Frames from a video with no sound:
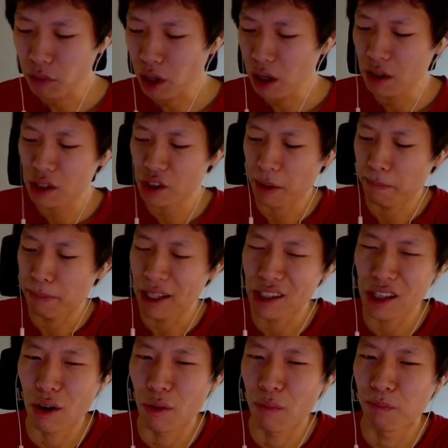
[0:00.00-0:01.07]
It's like based
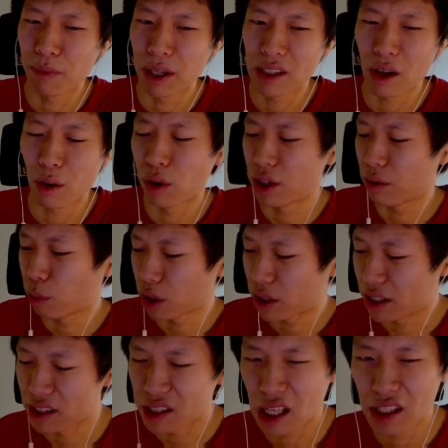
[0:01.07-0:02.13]
on what
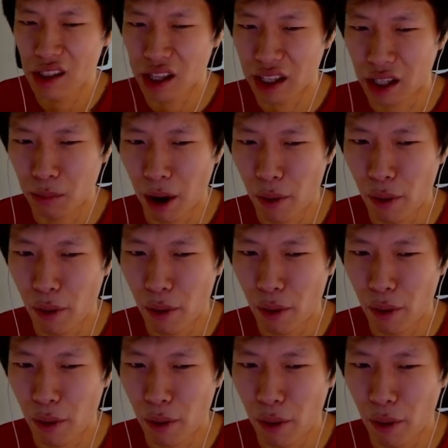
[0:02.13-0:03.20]
this is, like you might want to put
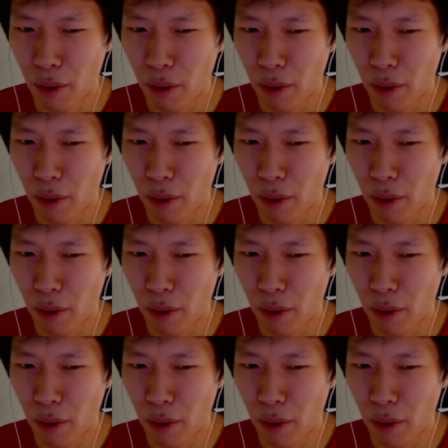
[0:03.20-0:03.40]
her like